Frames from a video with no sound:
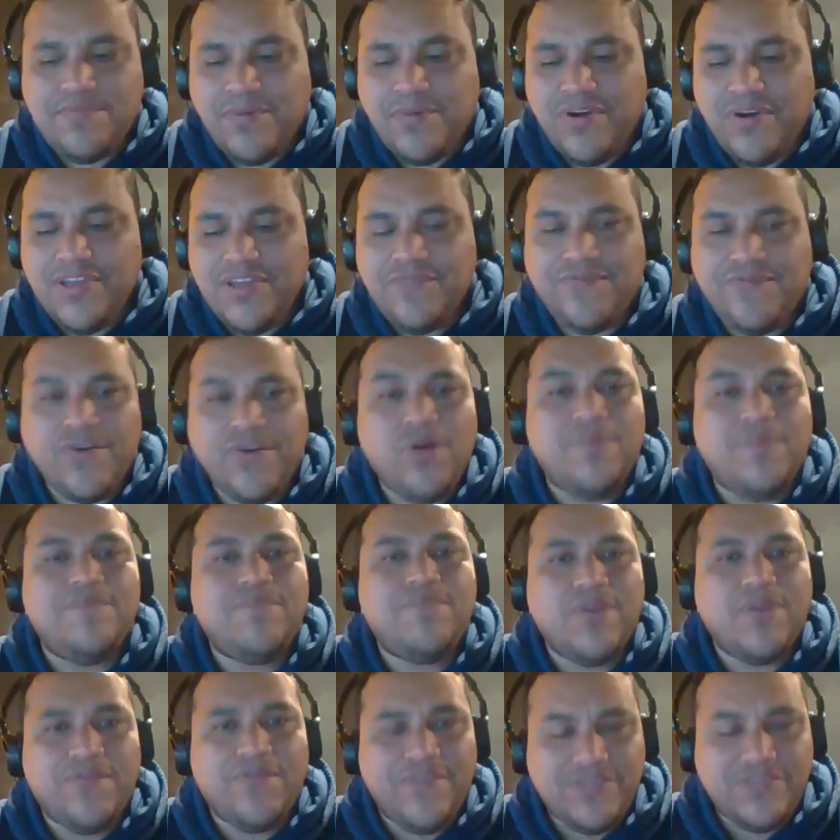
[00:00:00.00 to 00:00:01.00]
points
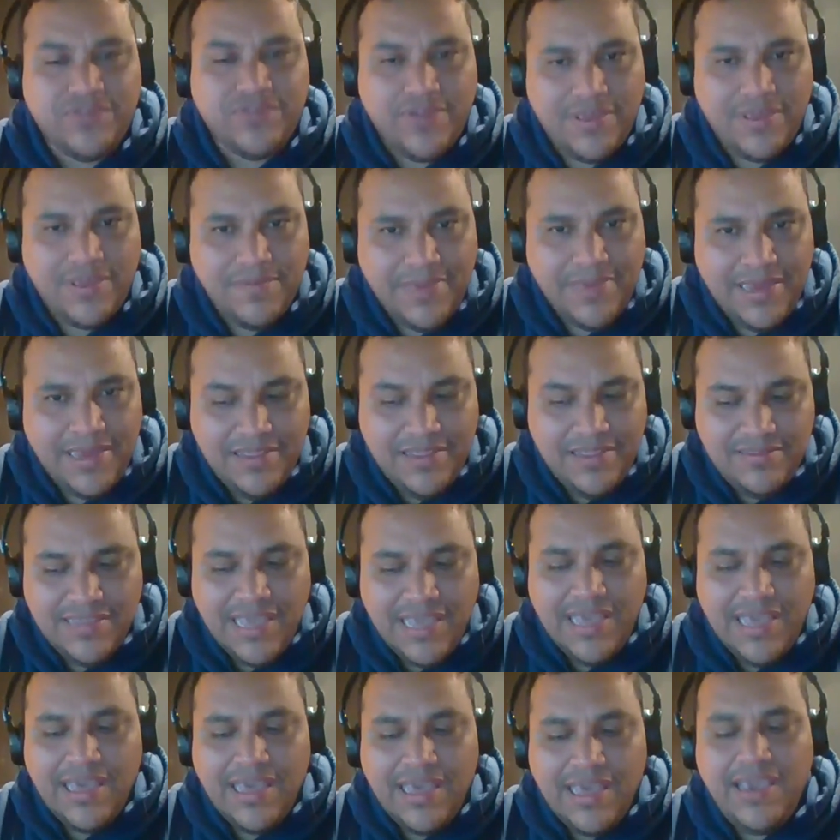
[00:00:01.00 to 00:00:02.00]
from Professor Jimenez
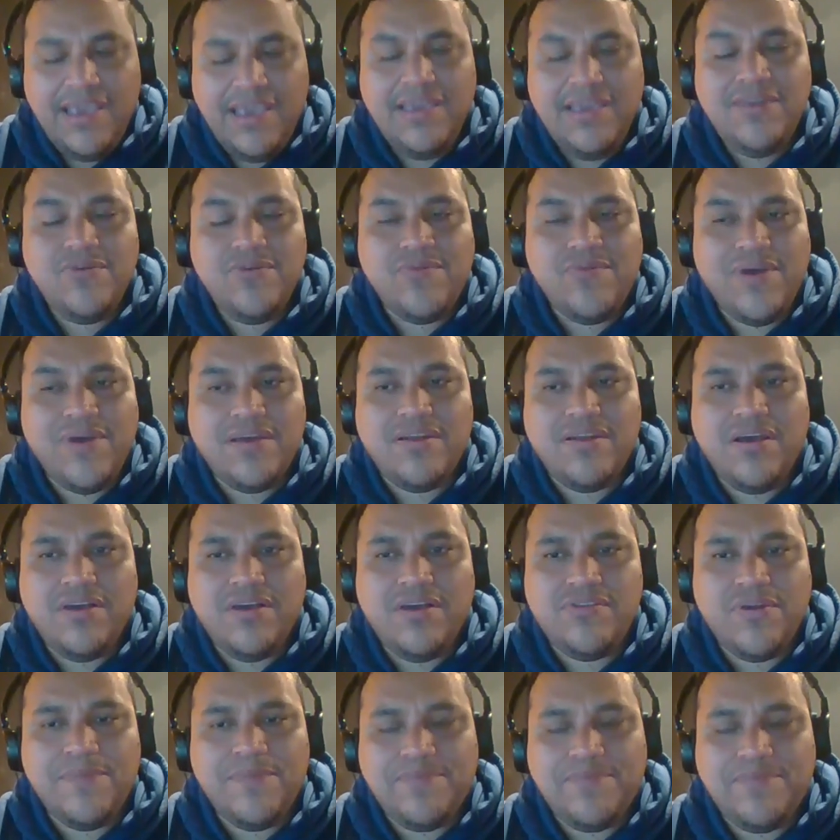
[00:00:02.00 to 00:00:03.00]
and
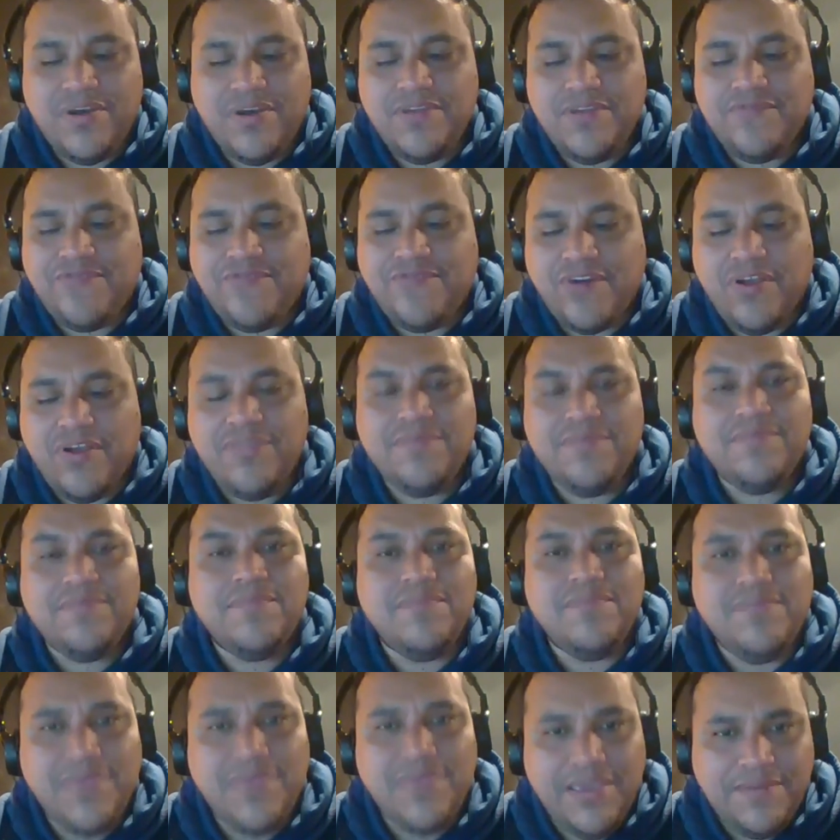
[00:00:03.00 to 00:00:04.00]
100 points from
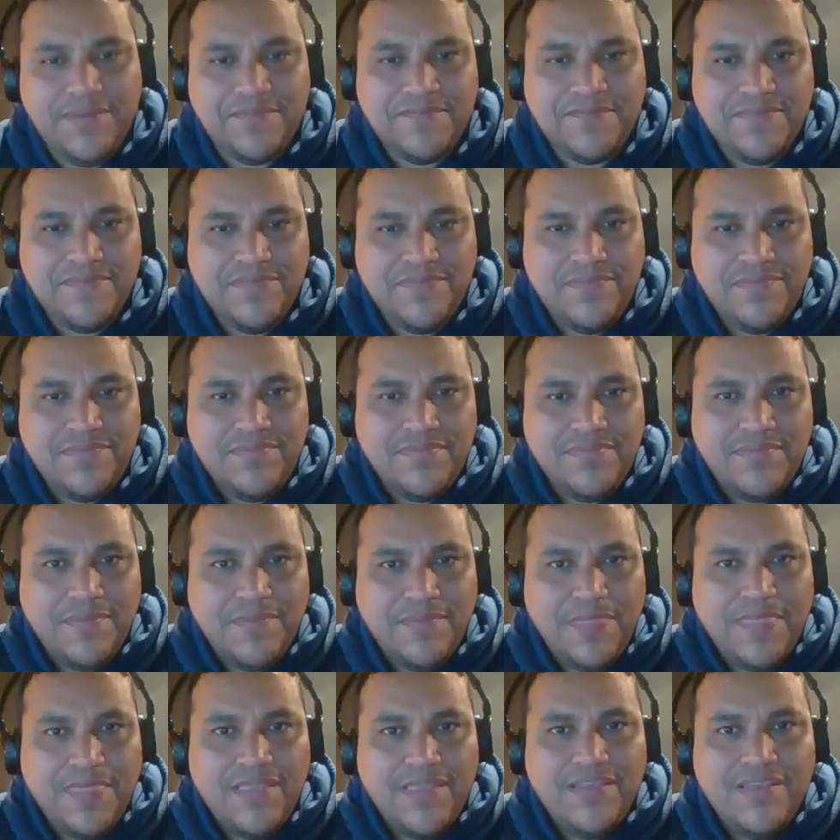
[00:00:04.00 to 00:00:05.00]
me.
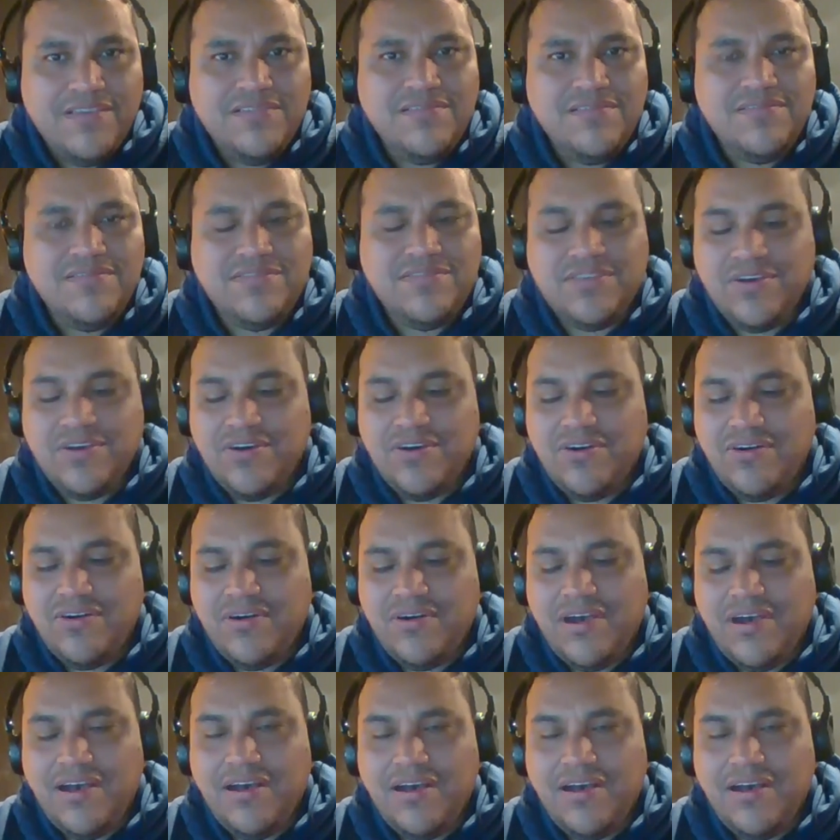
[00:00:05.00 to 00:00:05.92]
So one uh,